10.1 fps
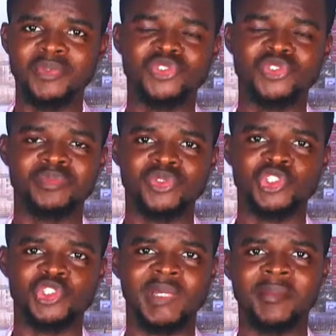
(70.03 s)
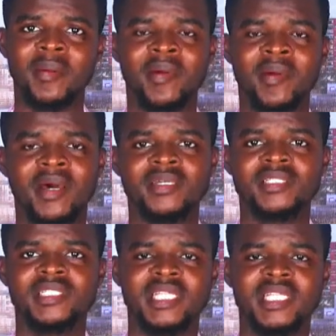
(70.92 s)
Usman Baba,
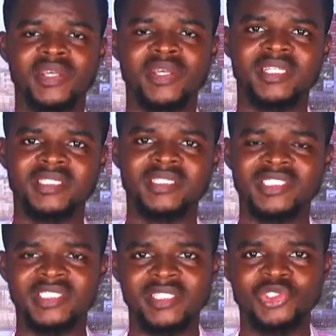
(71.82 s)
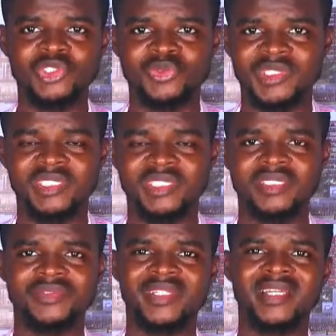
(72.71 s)
now said is yet to receive
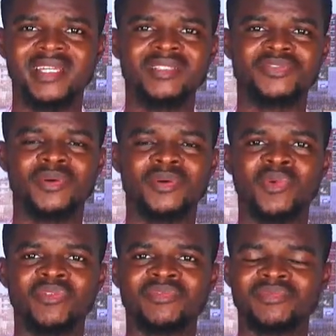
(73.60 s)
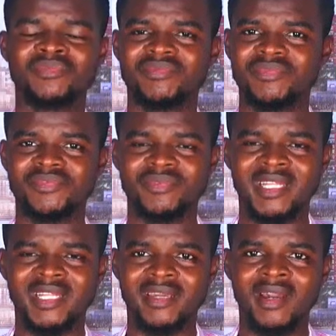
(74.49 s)
any form of
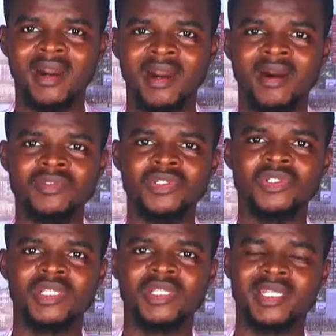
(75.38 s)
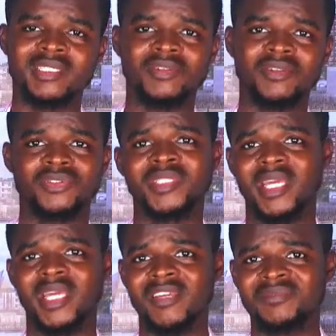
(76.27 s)
legal letter from the
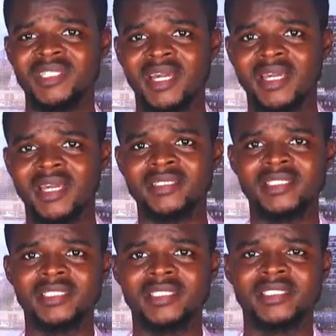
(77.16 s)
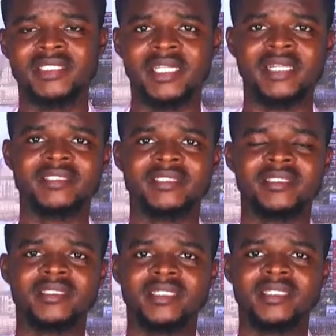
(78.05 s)
FBI that
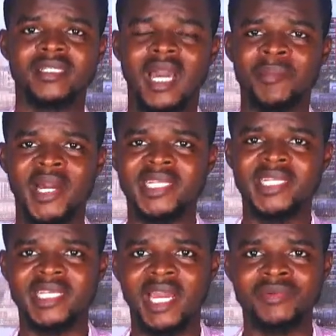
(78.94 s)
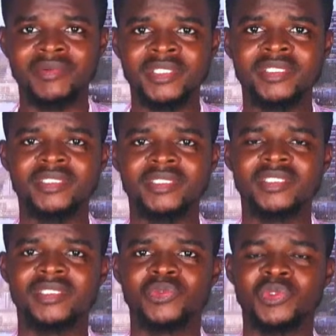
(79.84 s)
Abba Kyari
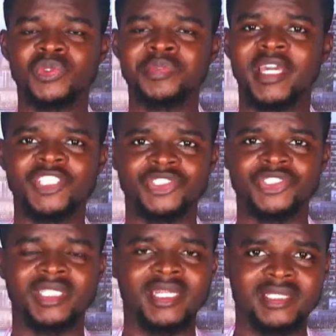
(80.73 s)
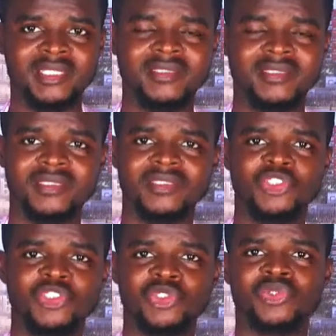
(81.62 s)
will be extradited
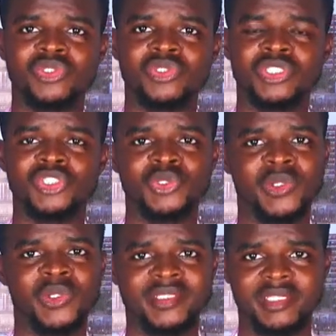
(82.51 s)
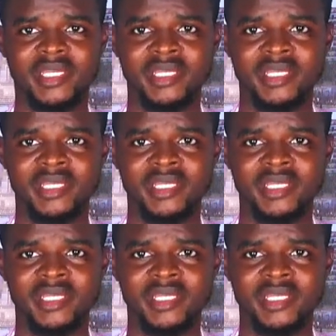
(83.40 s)
to the USA.